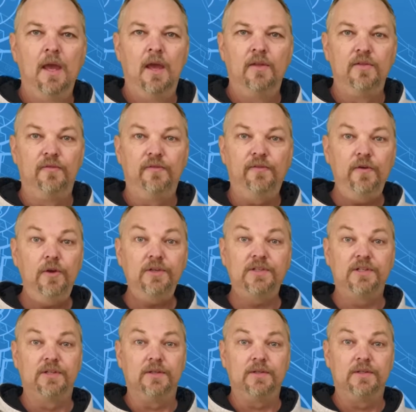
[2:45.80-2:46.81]
The
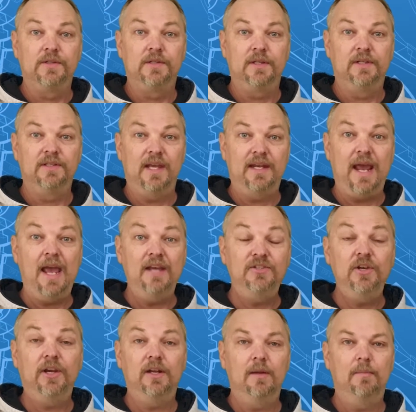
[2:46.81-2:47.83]
first is that, as
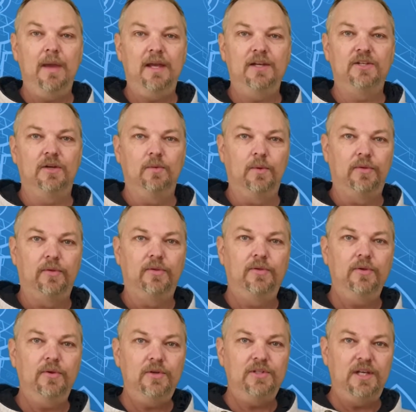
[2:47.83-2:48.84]
you can imagine, with a
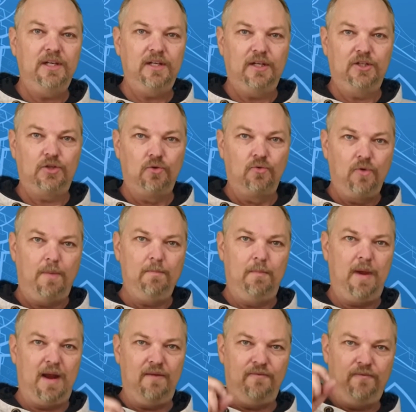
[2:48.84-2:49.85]
13-inch
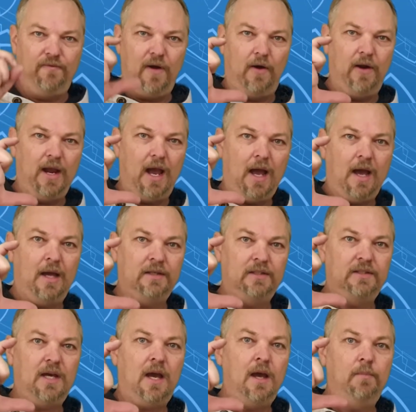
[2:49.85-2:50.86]
rim and a very high
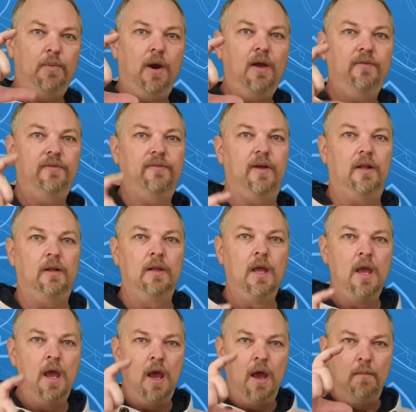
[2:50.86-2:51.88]
tire profile,
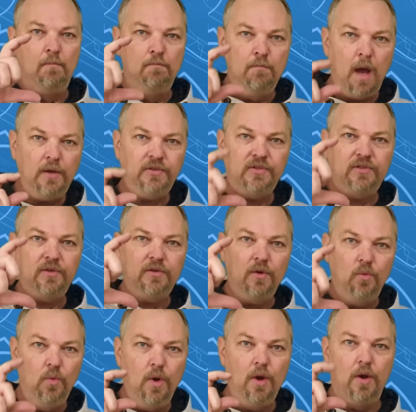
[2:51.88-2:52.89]
most of
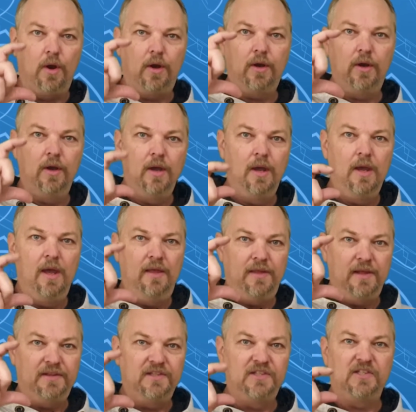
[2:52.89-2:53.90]
the work
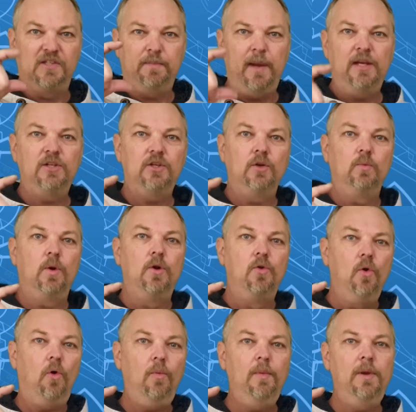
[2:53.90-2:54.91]
that the suspension would
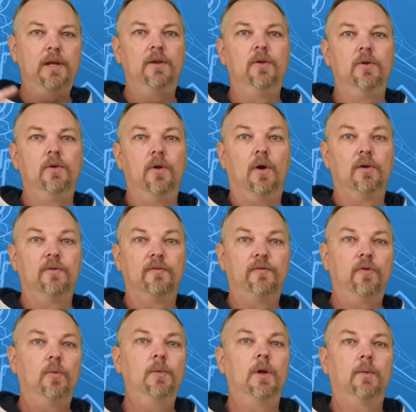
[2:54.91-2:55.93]
normally do on a
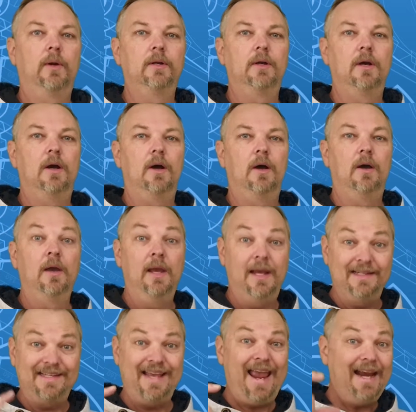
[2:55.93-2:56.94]
Formula One car
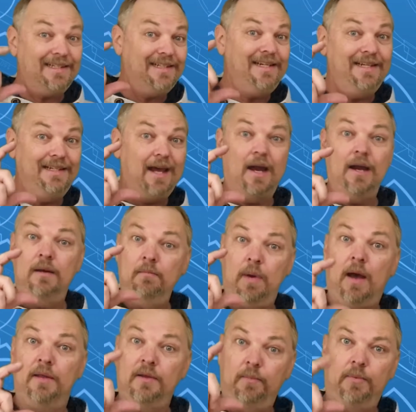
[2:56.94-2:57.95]
is actually done
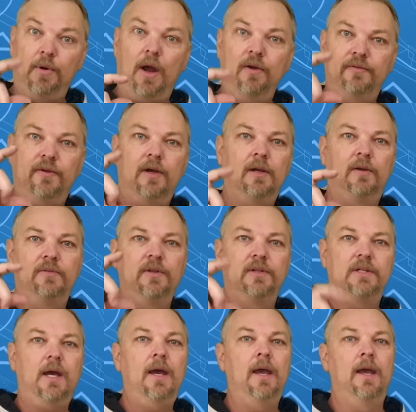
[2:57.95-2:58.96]
by the profile of the
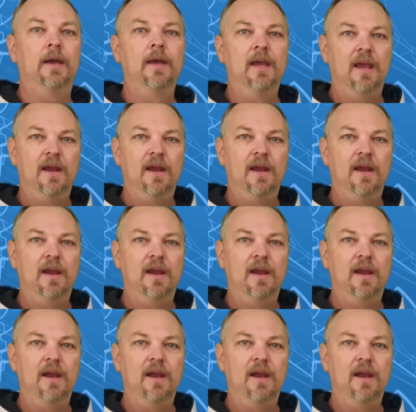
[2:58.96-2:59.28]
tire.